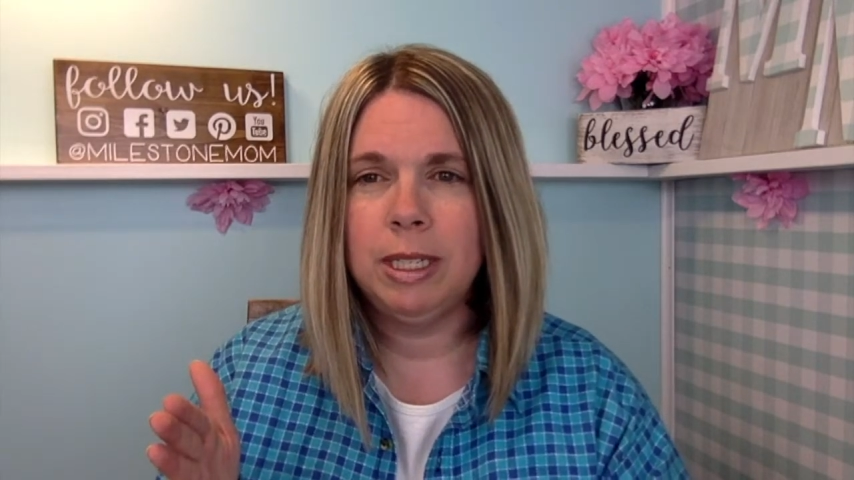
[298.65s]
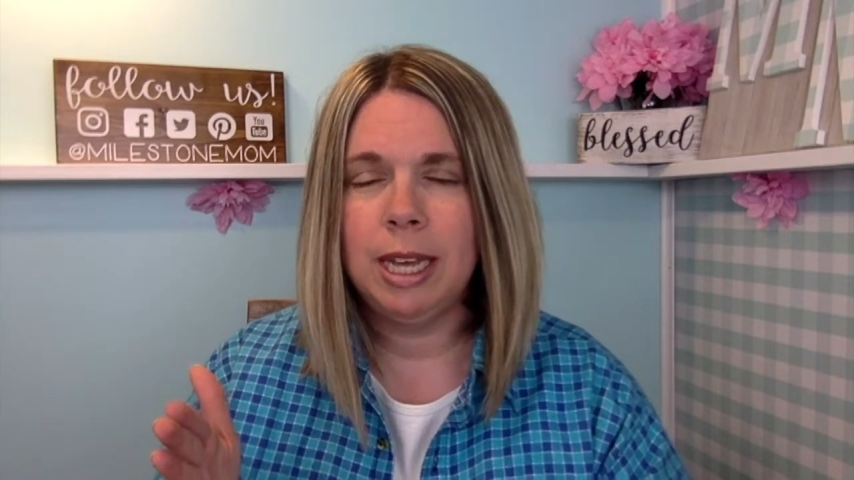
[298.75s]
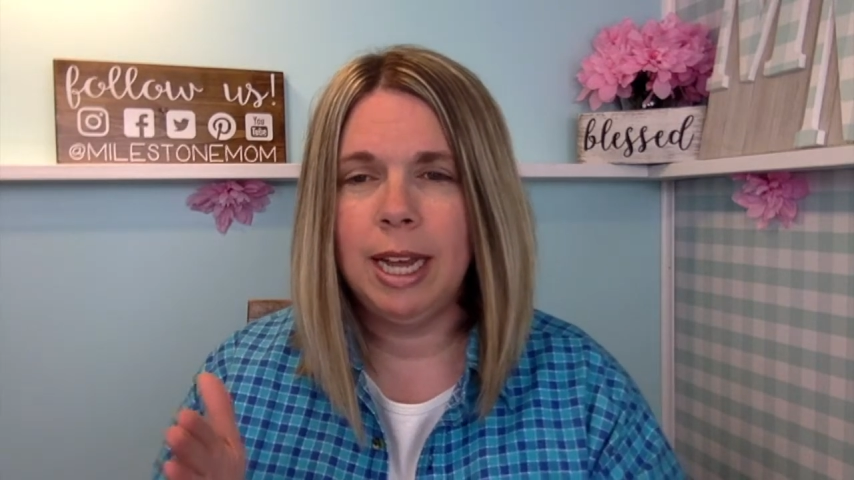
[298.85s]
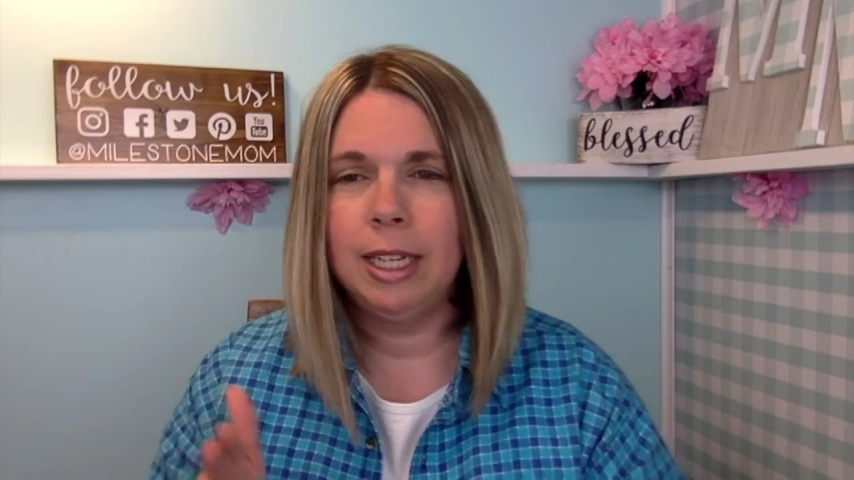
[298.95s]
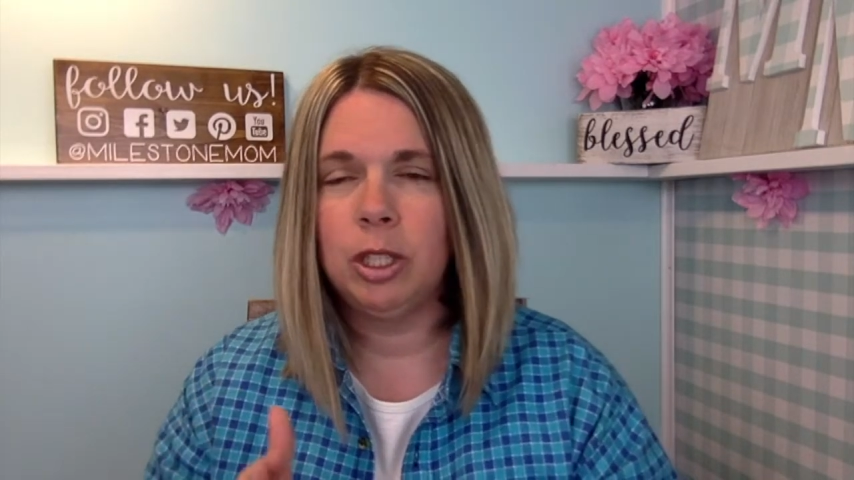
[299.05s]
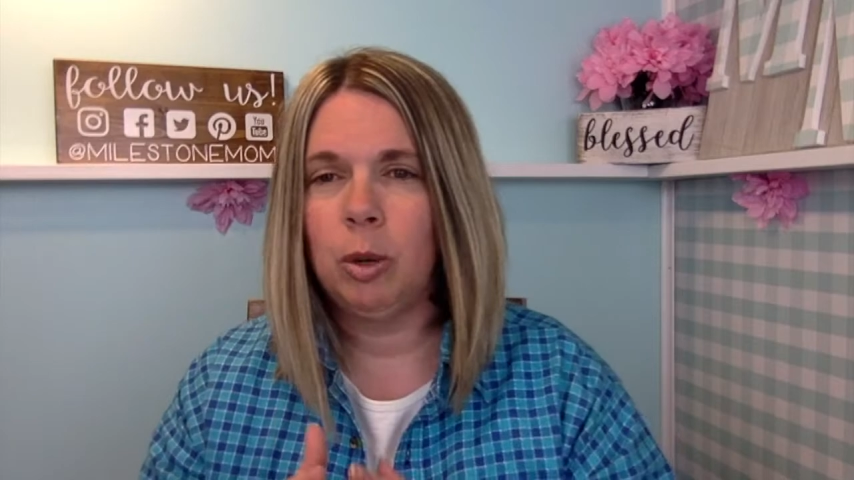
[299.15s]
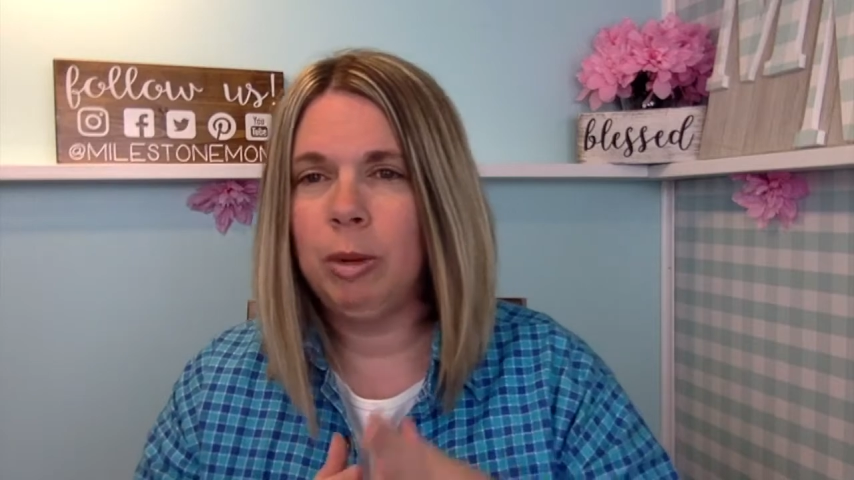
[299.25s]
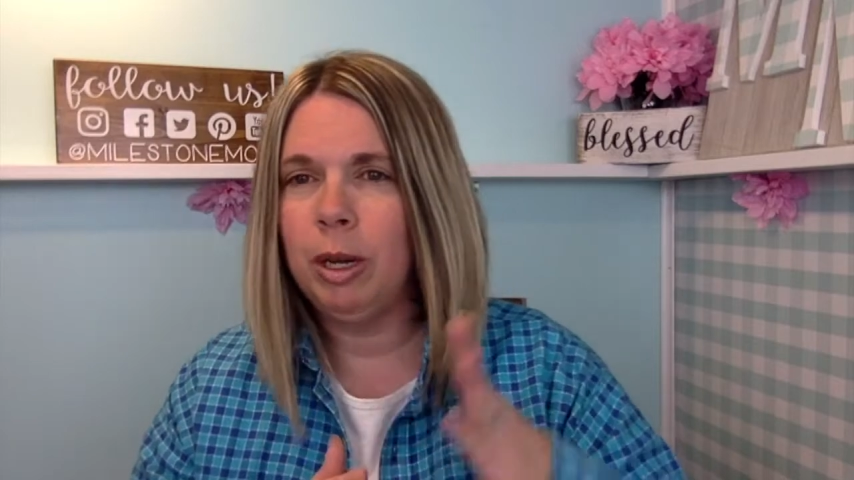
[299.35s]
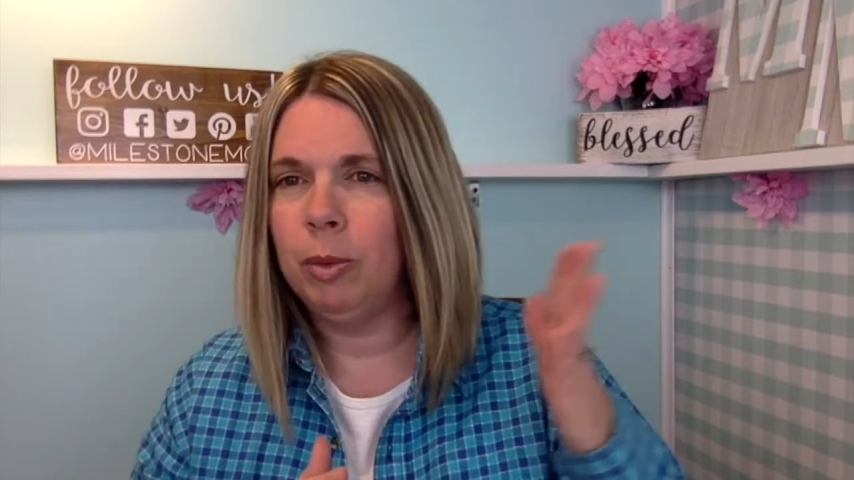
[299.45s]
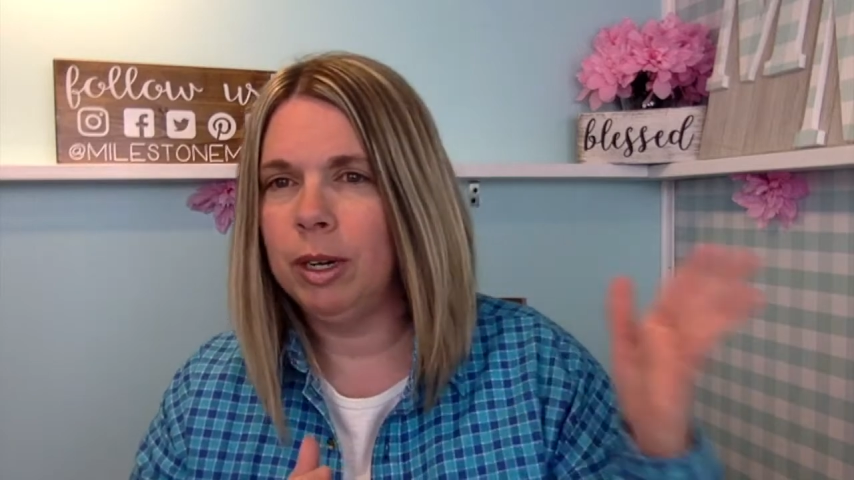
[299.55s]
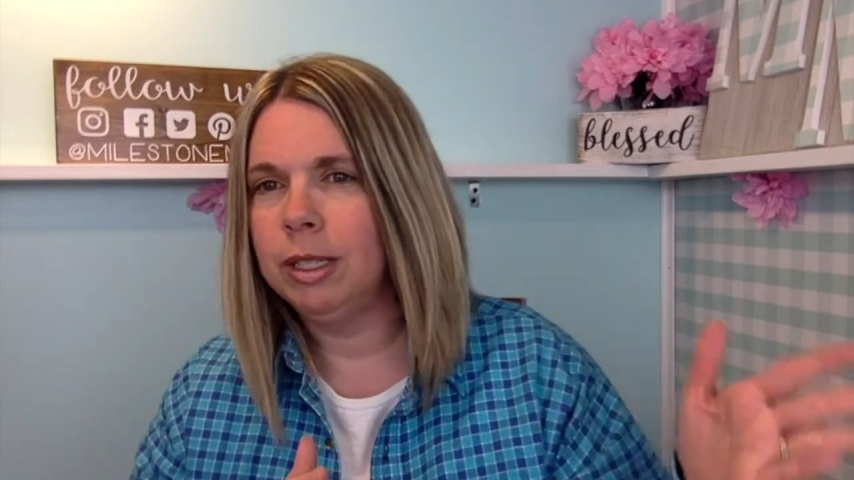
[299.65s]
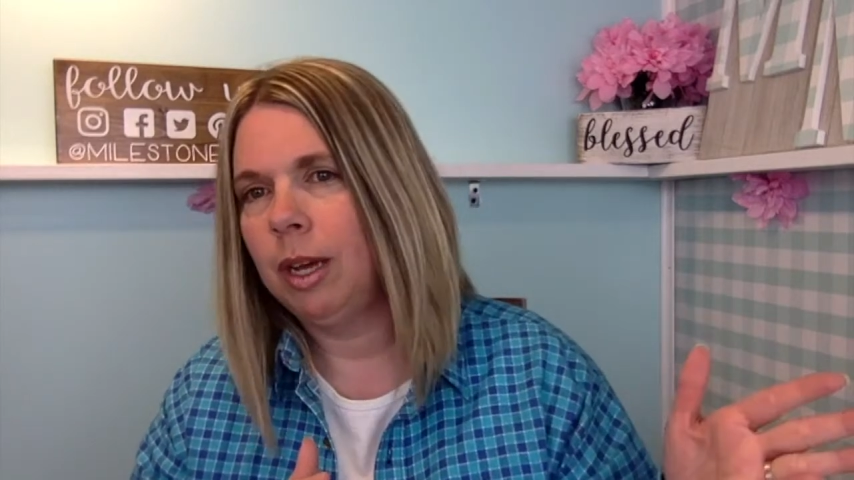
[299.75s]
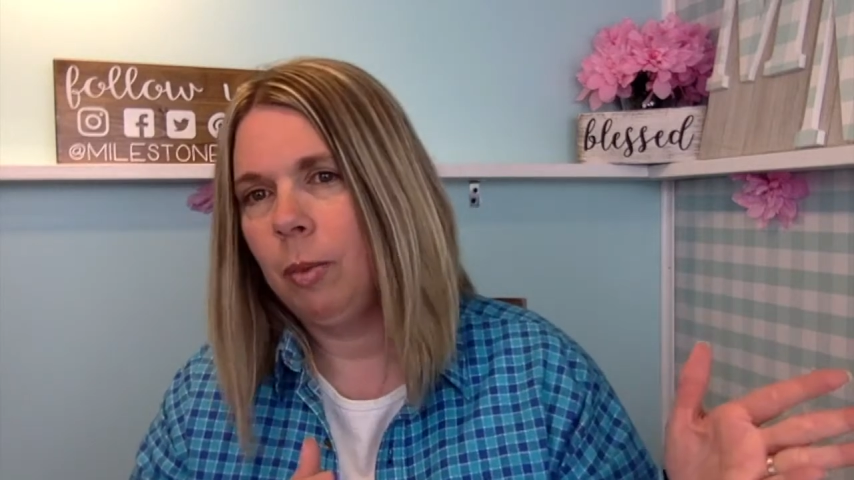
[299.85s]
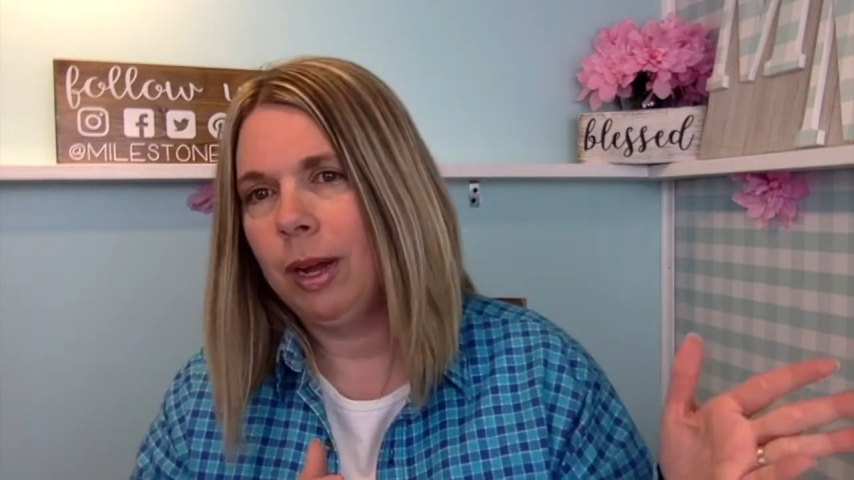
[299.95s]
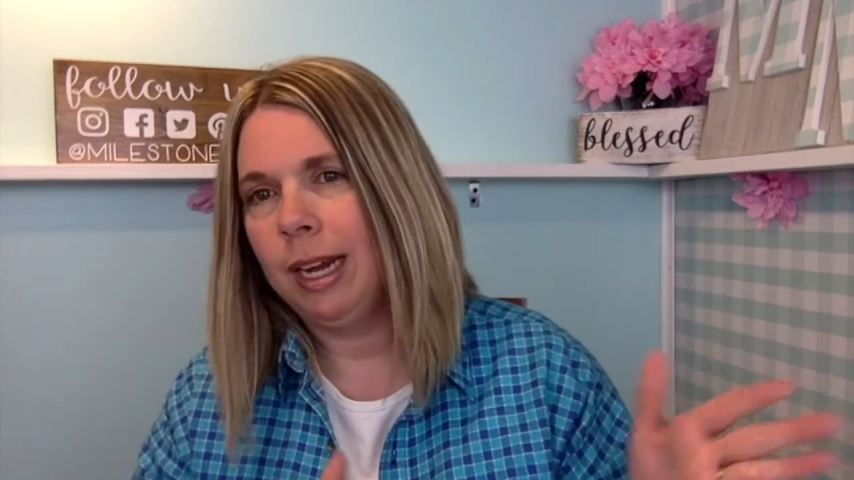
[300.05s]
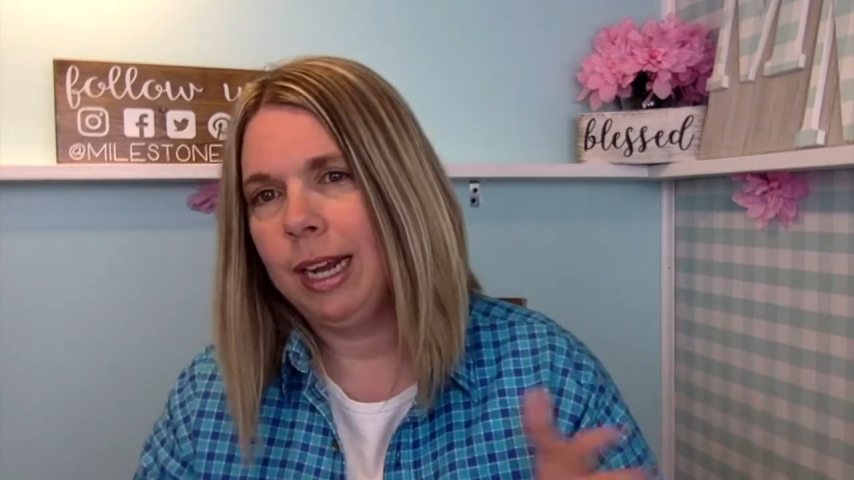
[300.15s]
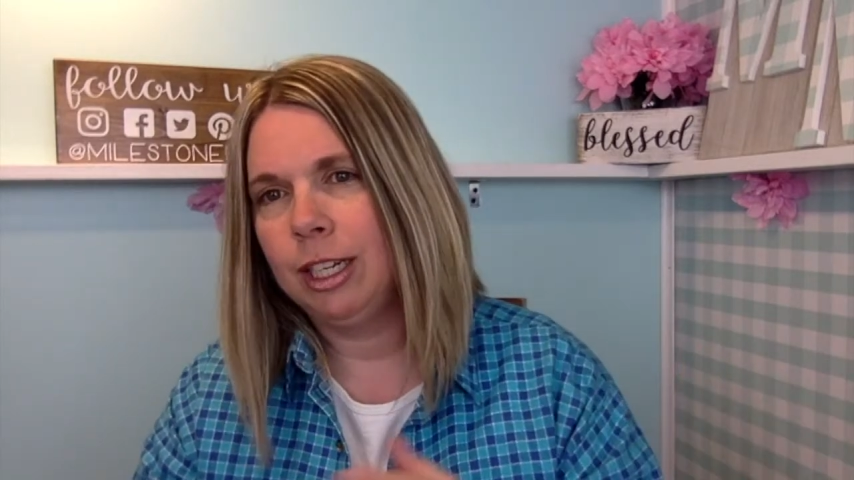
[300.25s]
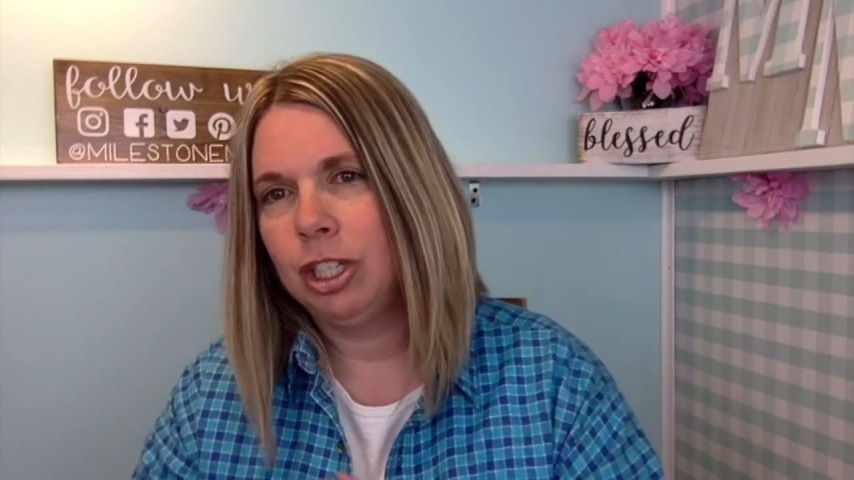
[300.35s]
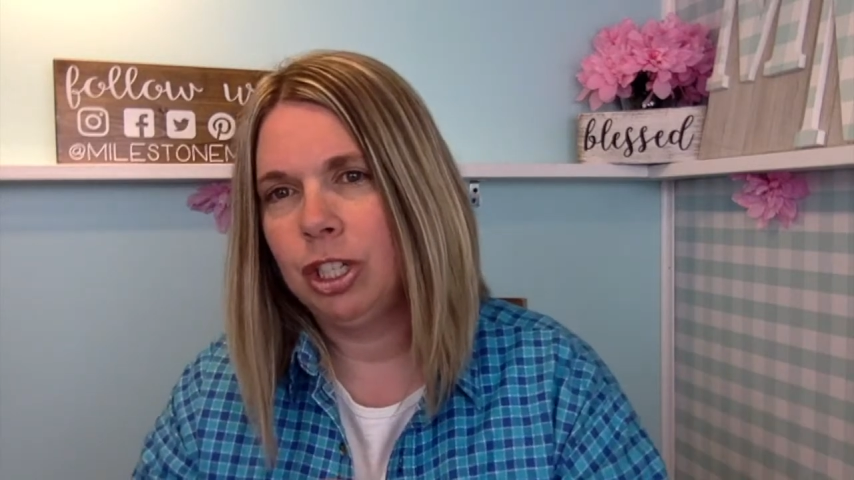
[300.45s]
saying so many words at what age.